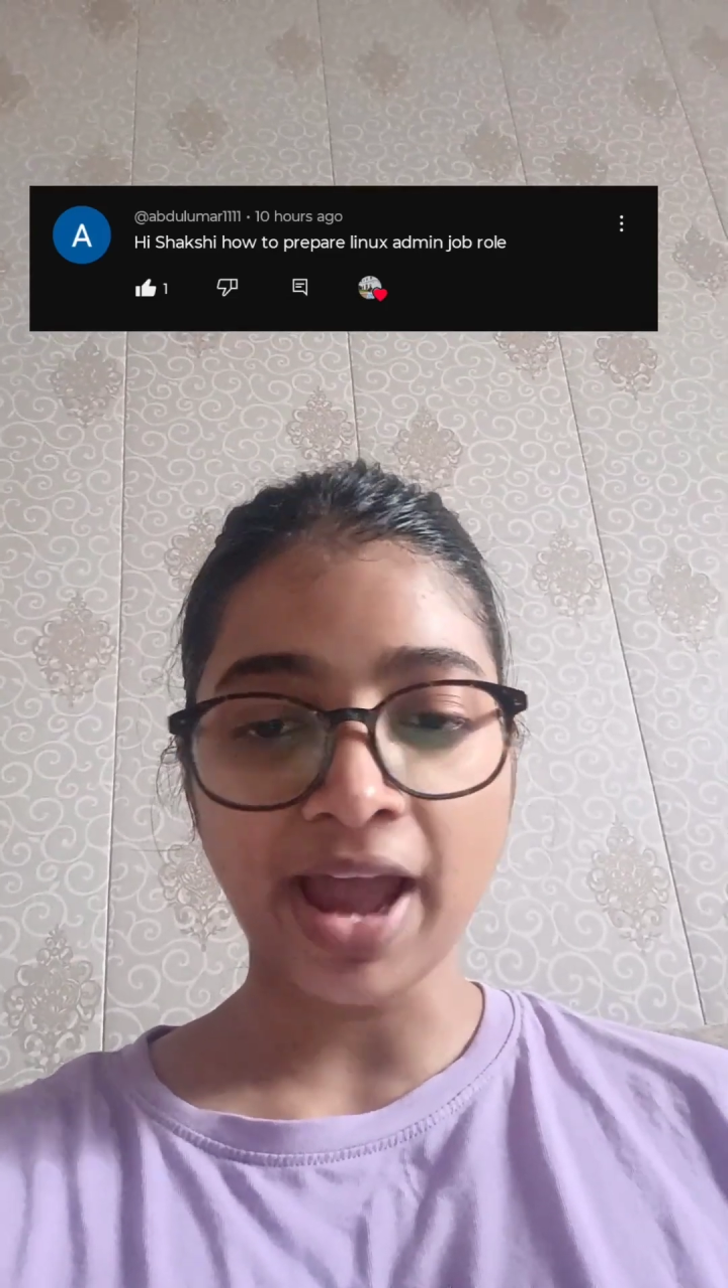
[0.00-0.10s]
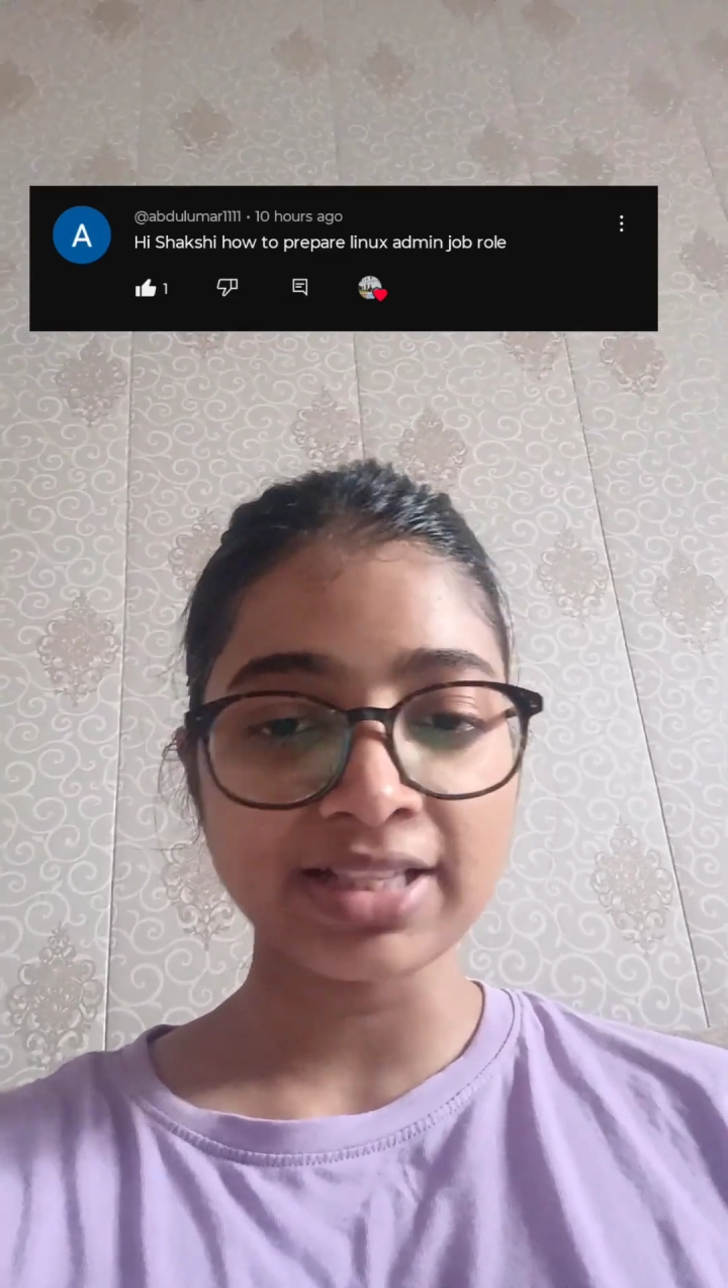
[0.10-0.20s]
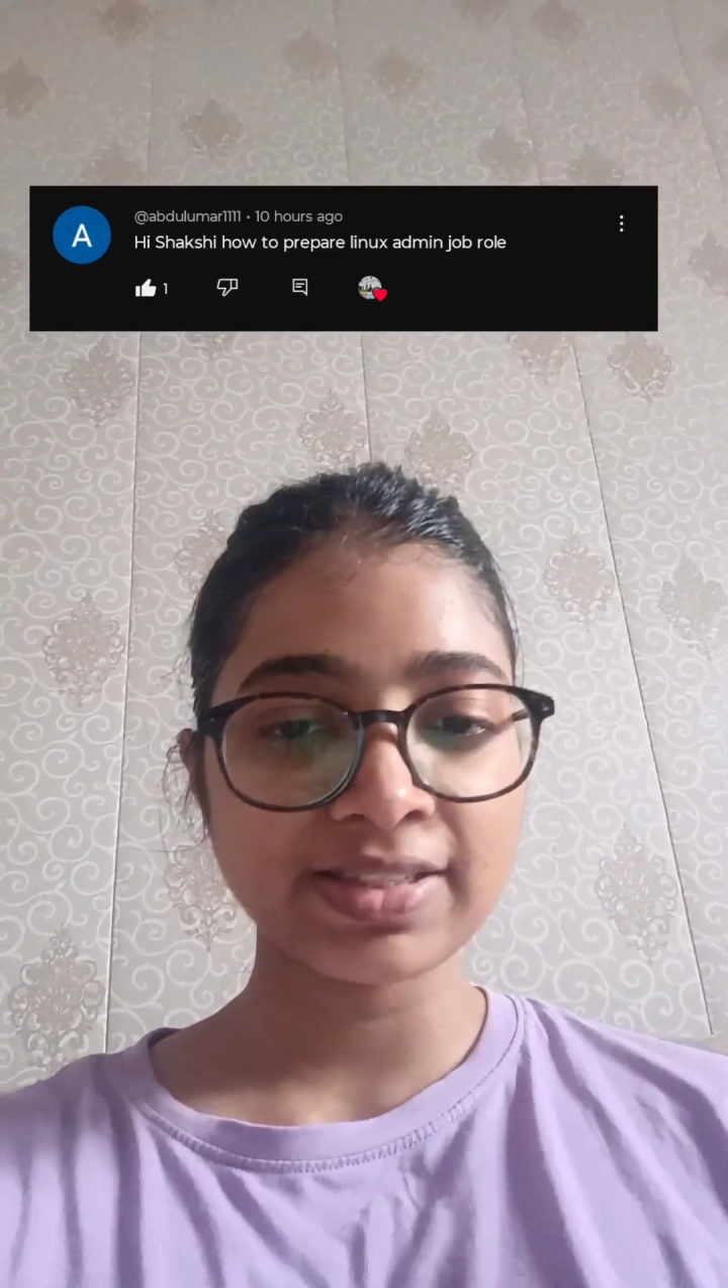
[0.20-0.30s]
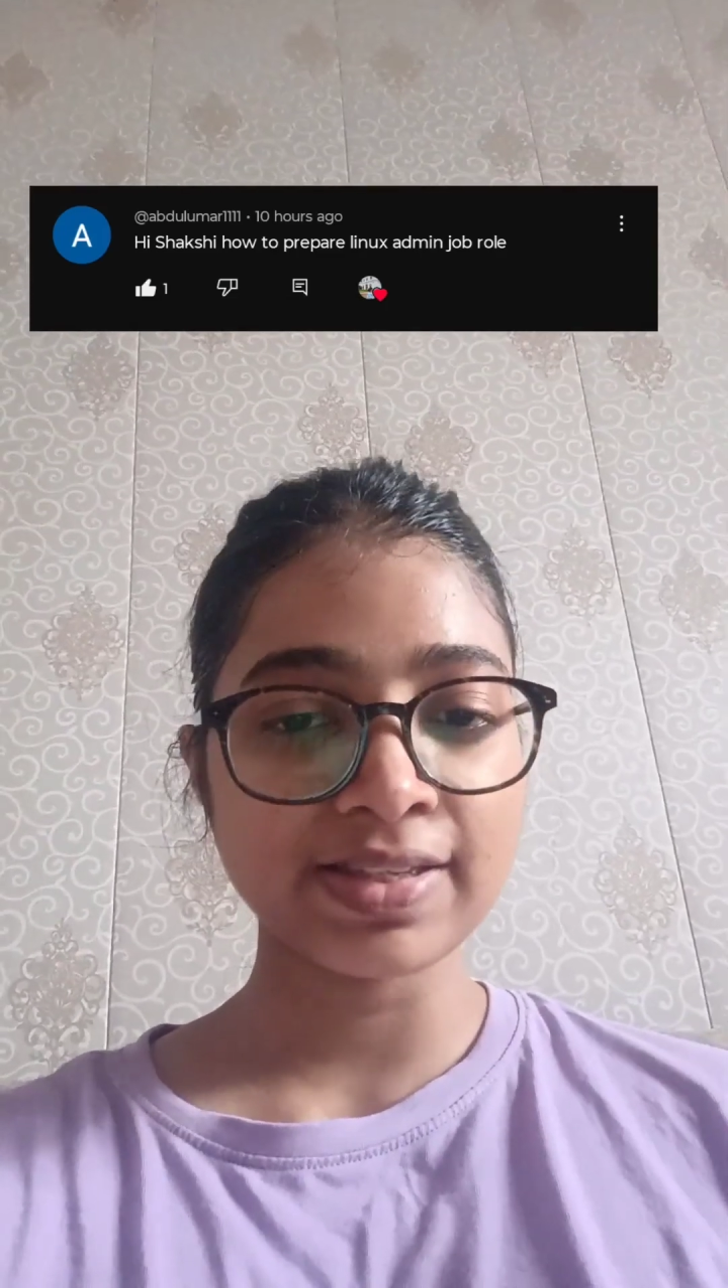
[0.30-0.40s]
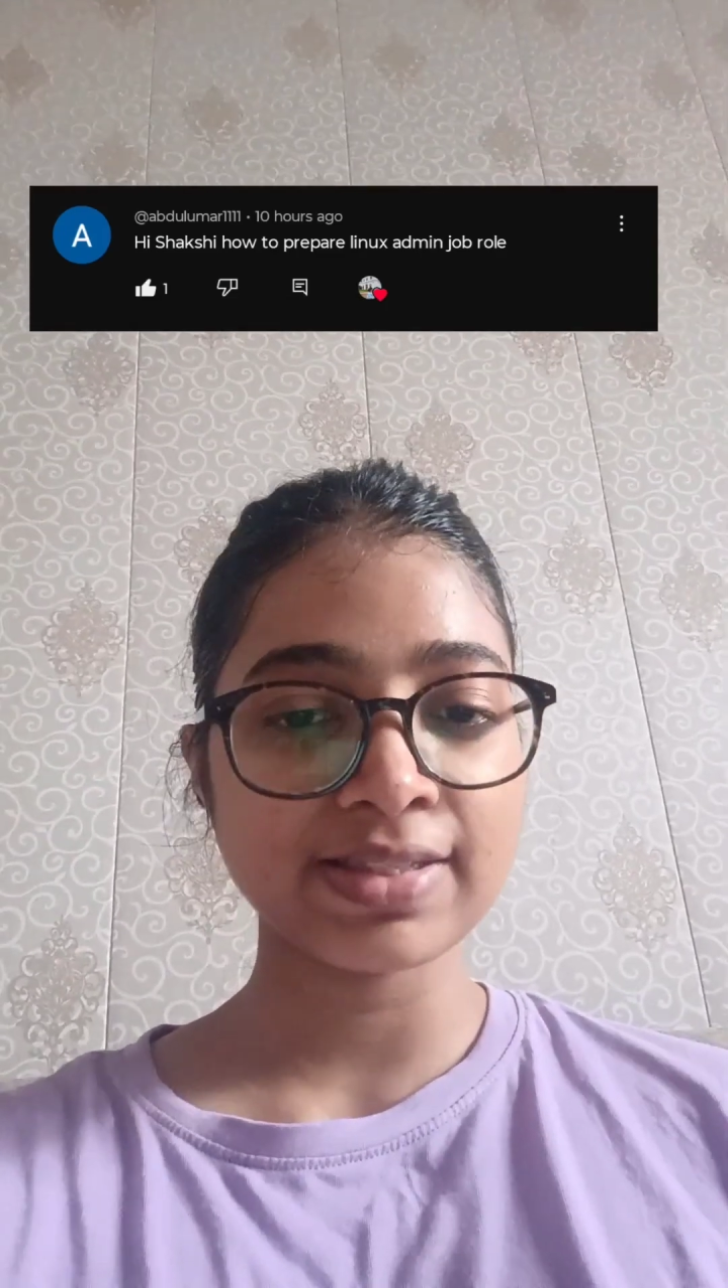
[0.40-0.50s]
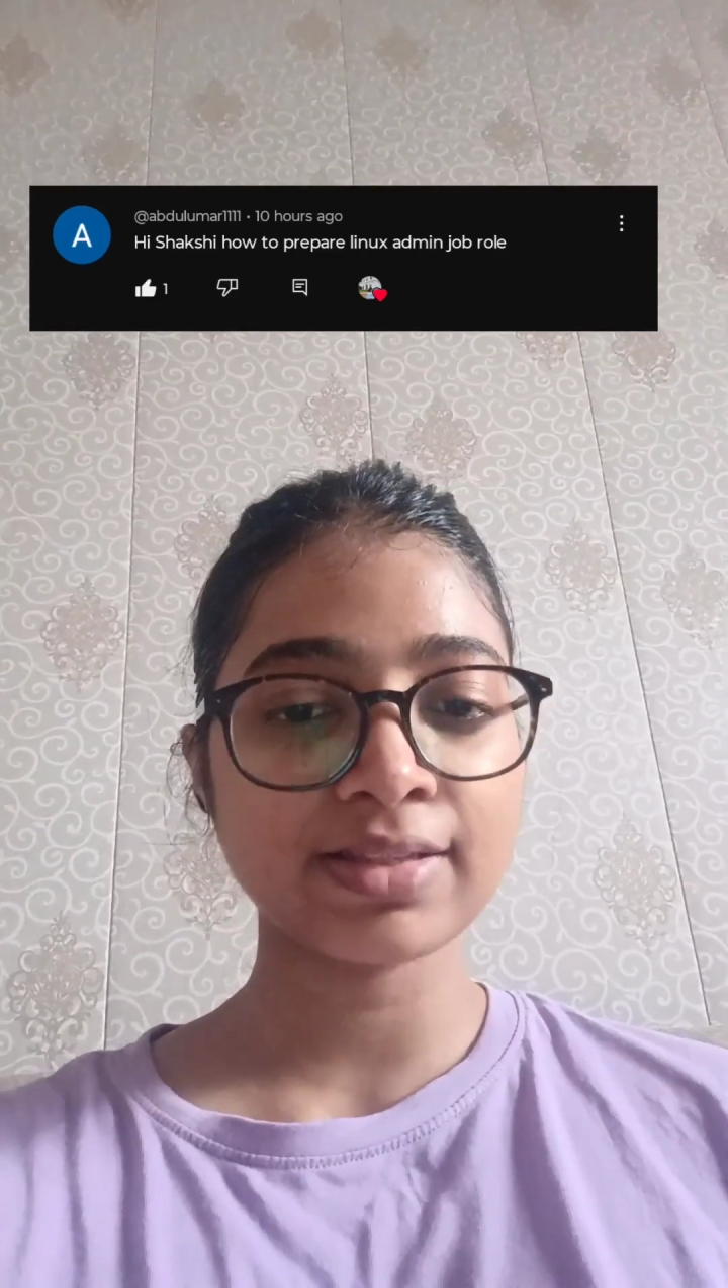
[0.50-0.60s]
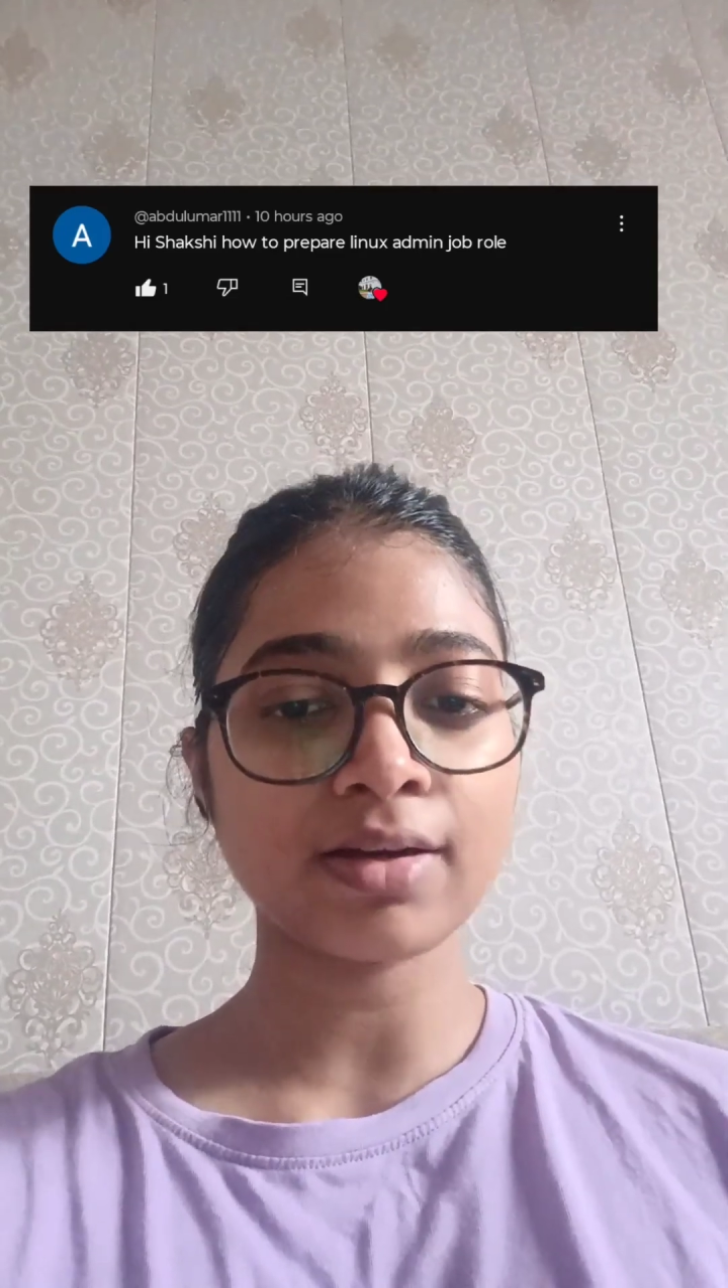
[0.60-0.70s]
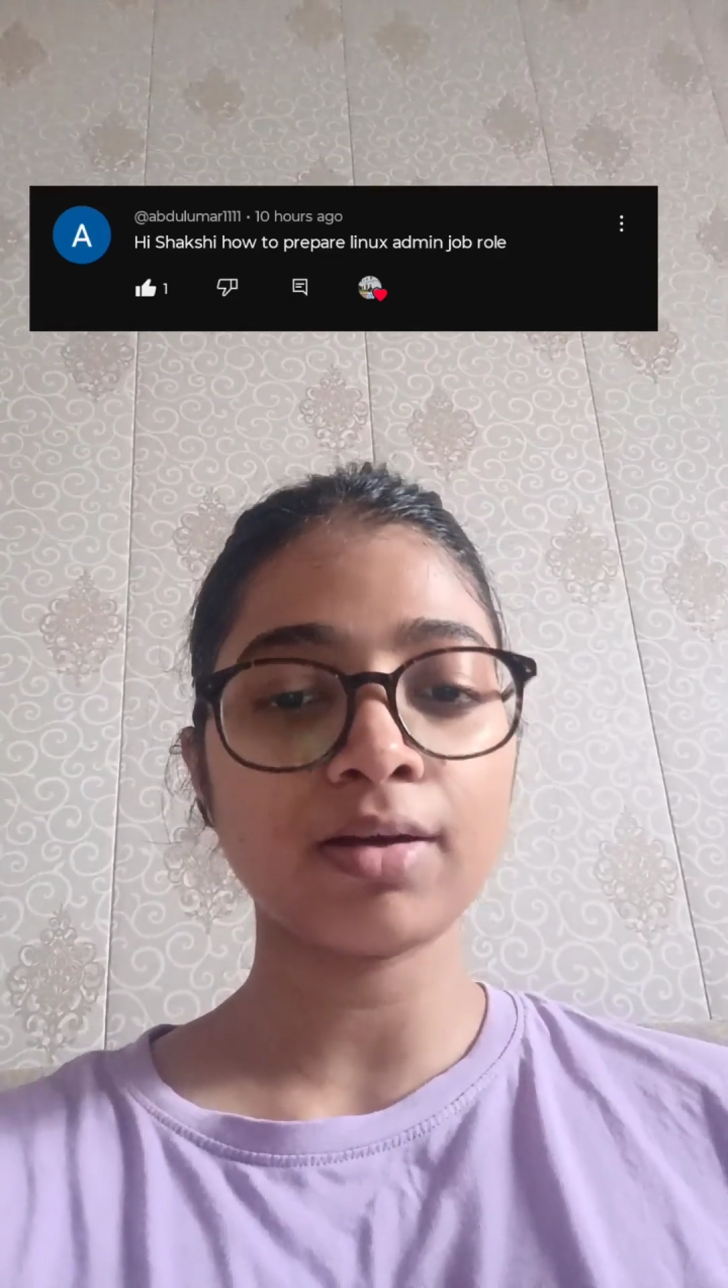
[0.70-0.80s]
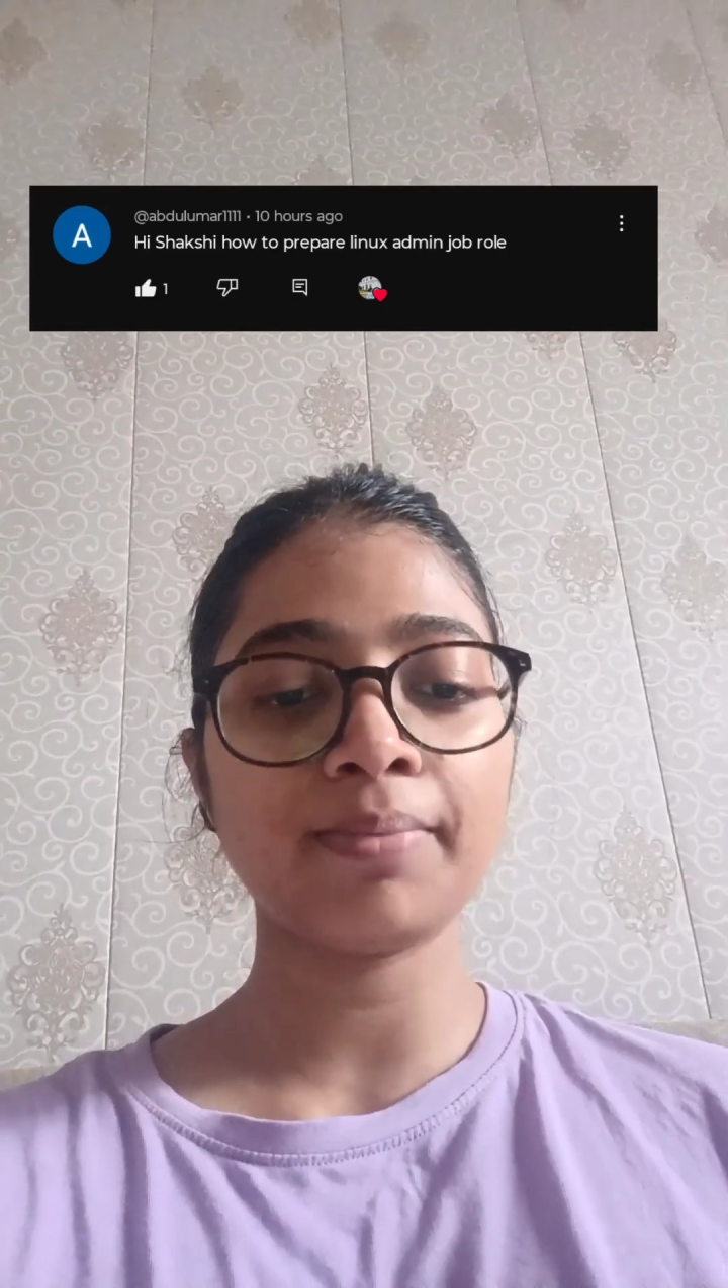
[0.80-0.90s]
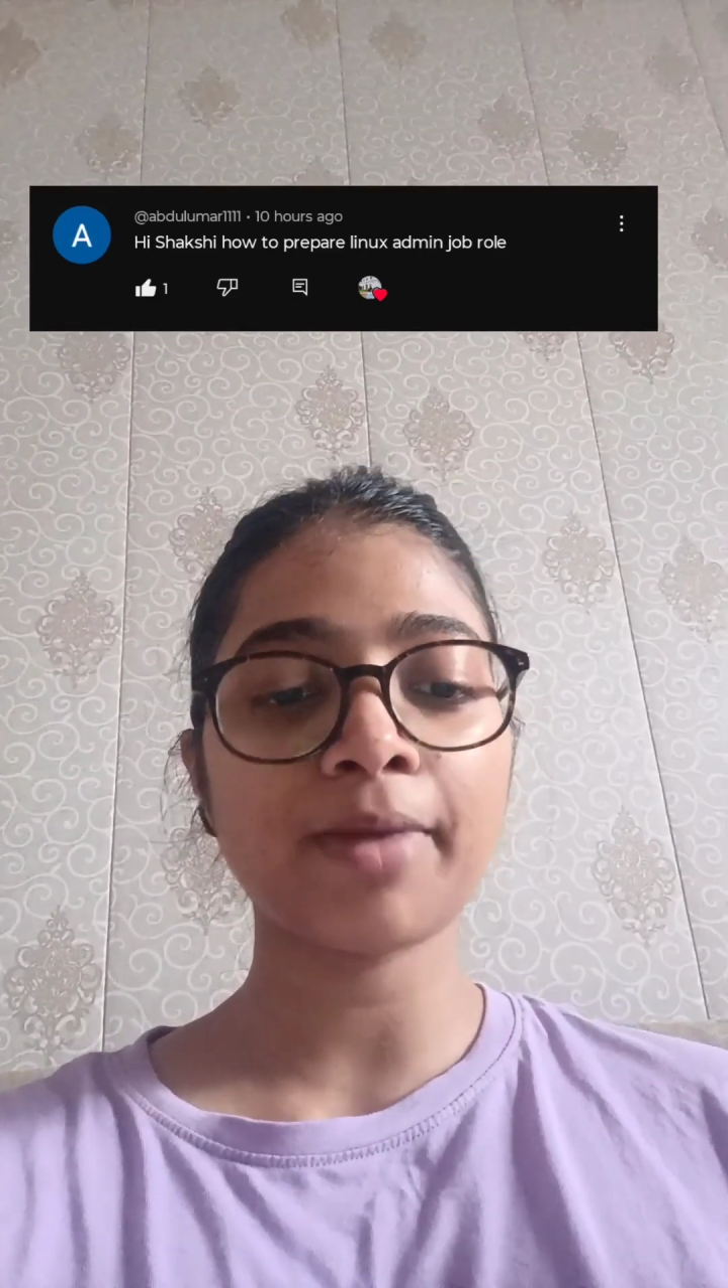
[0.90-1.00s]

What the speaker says: system,